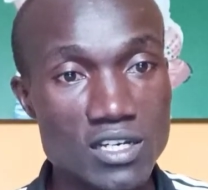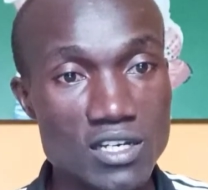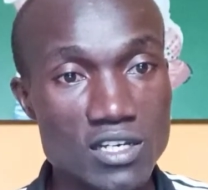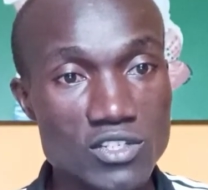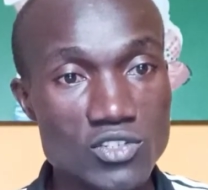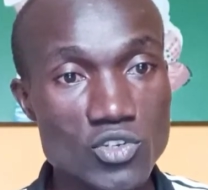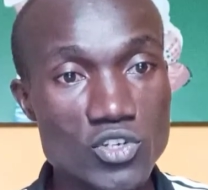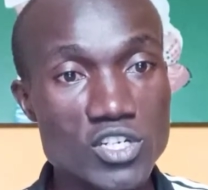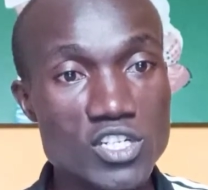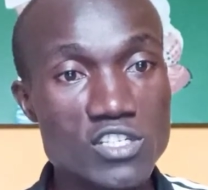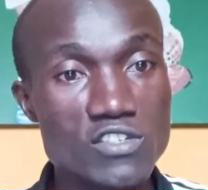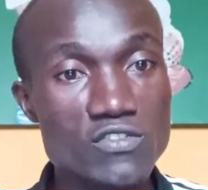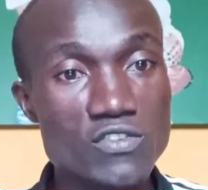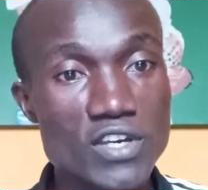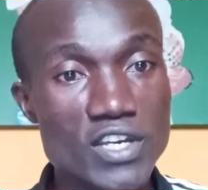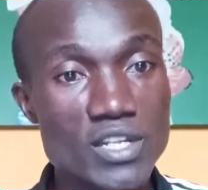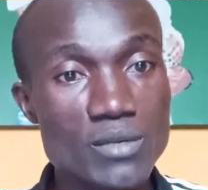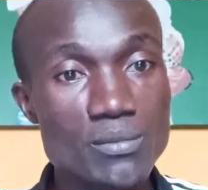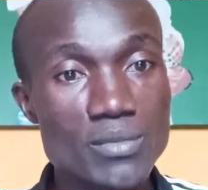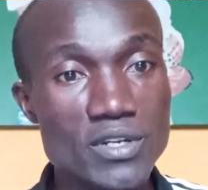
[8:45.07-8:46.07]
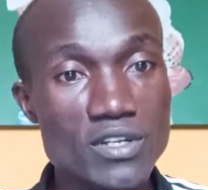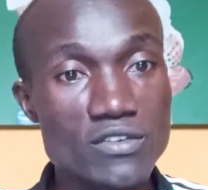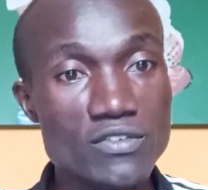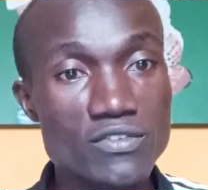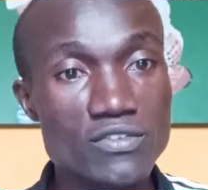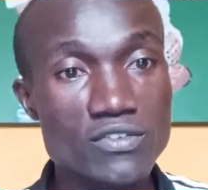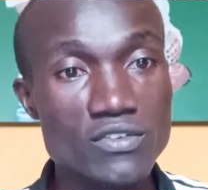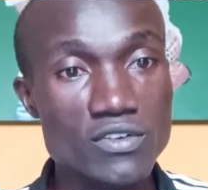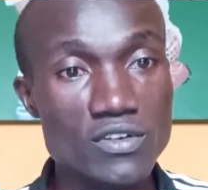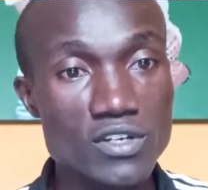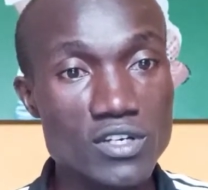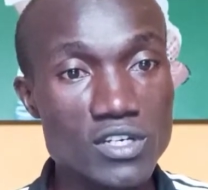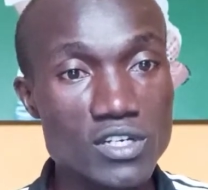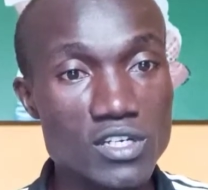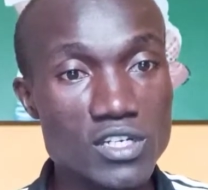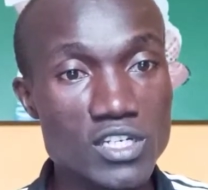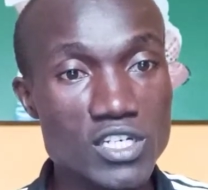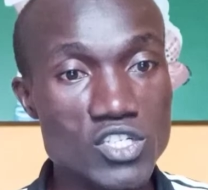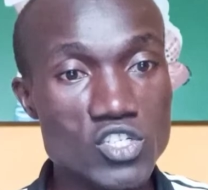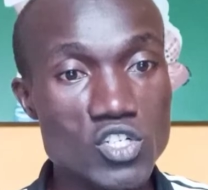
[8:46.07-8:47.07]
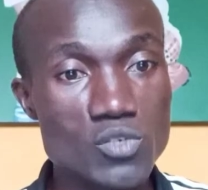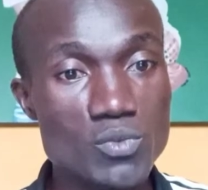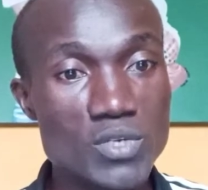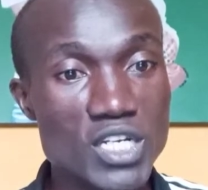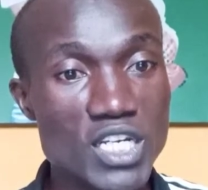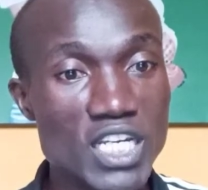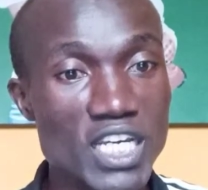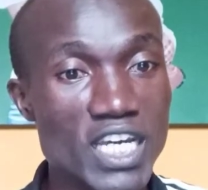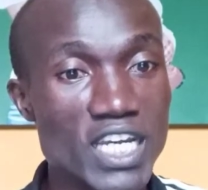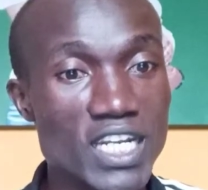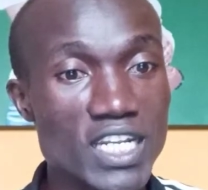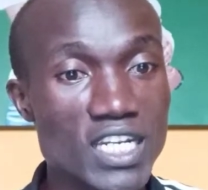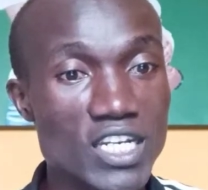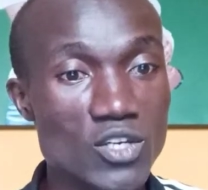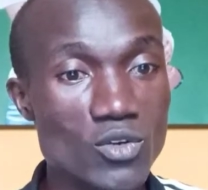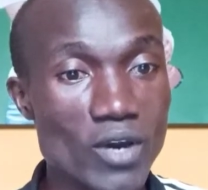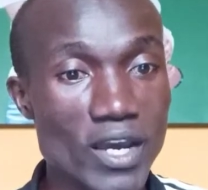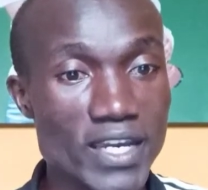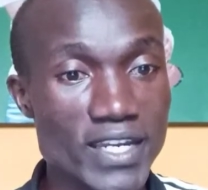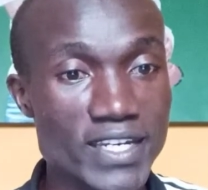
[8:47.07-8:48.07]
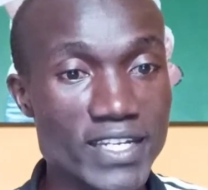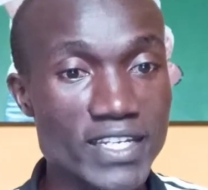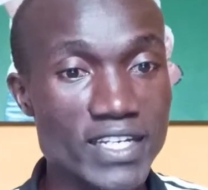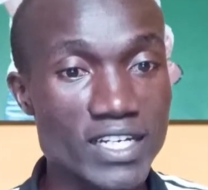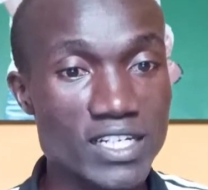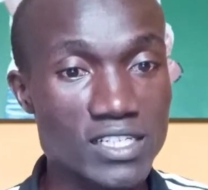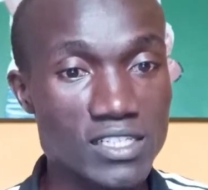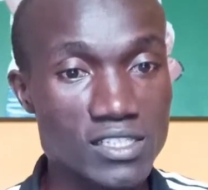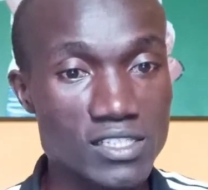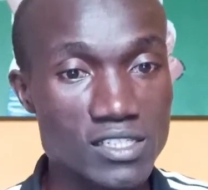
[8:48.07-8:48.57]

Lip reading: So it is very brief. It is not bringing any new idea.